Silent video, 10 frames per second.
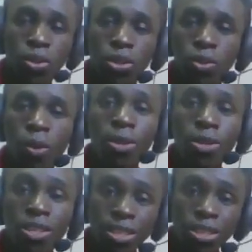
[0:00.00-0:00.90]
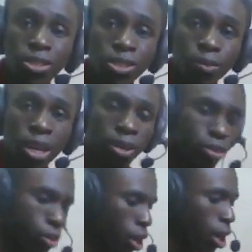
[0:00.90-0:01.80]
Or do you want me to teach you something
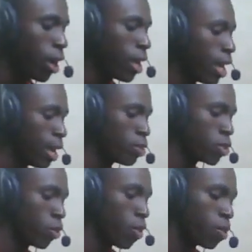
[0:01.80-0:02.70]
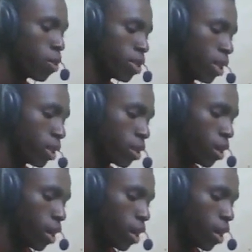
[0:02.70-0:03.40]
else? Okay, let me show you one more thing.